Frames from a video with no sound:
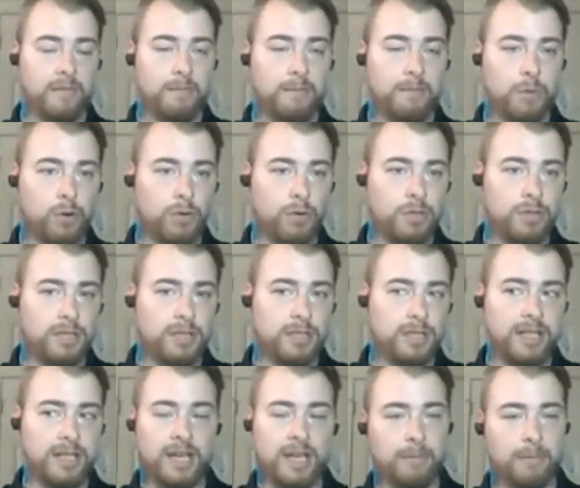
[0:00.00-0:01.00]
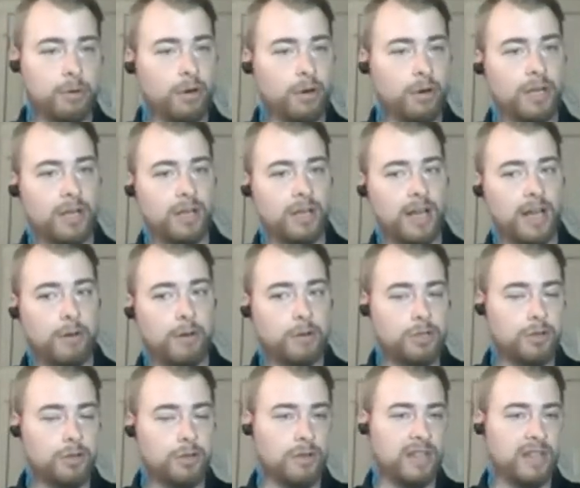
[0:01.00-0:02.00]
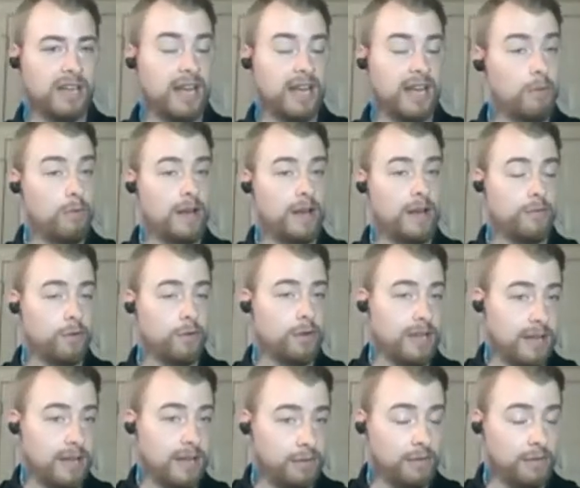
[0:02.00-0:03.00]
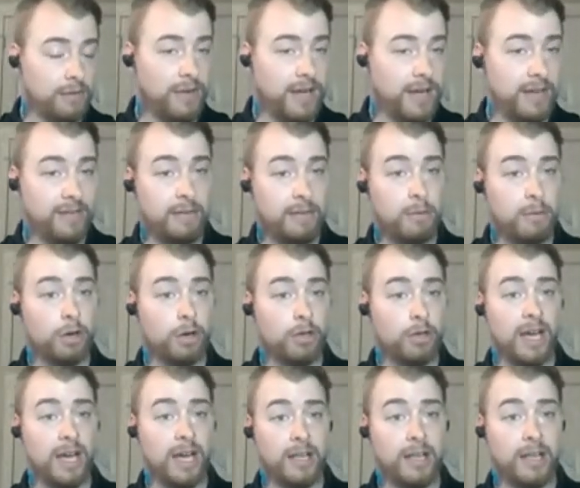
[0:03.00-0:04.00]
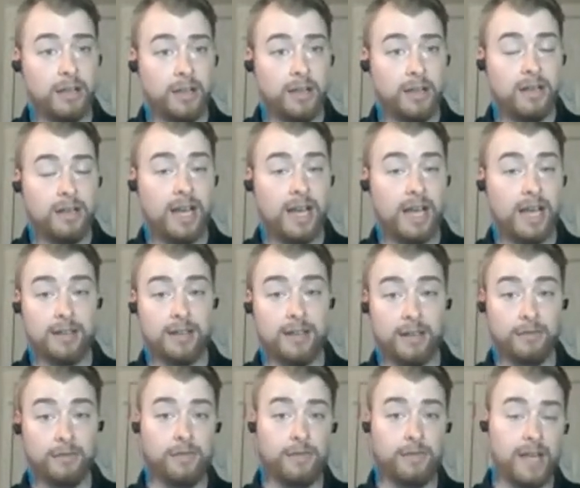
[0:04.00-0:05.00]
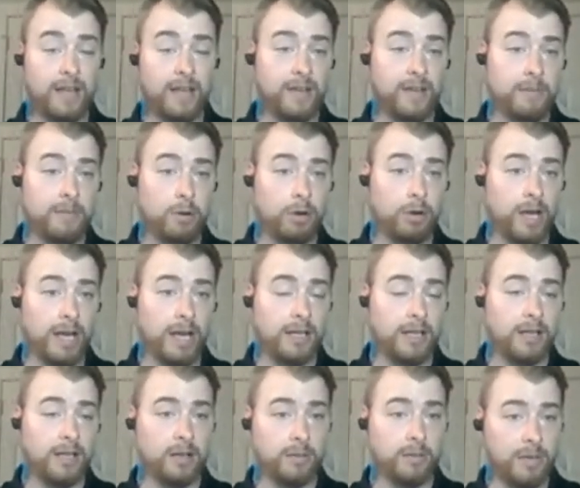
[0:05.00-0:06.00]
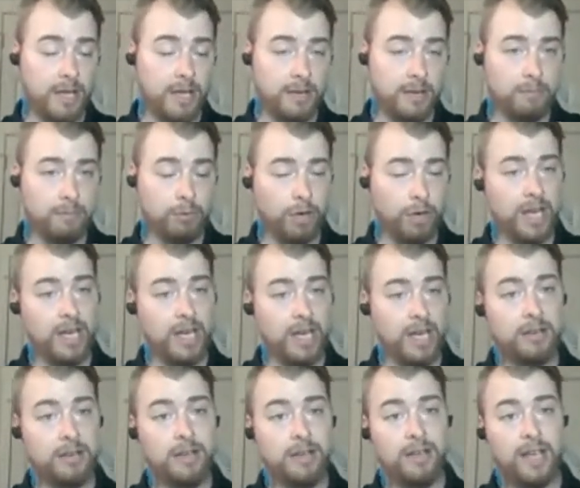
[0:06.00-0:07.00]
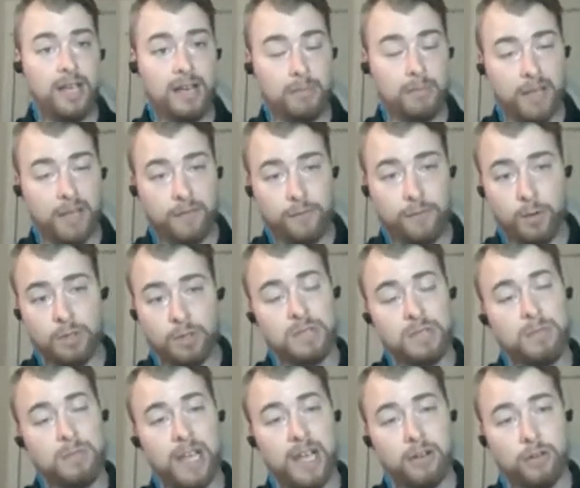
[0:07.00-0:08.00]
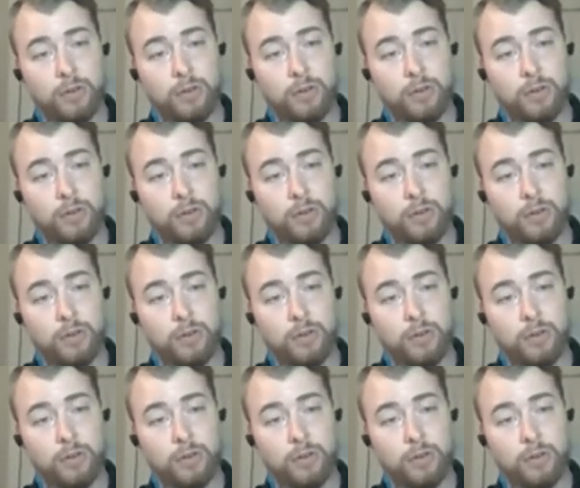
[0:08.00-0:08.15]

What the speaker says: Most in Alberta, I was told that I went for a level 5 MRI. I had a level 5 MRI done on my brain and my full spinal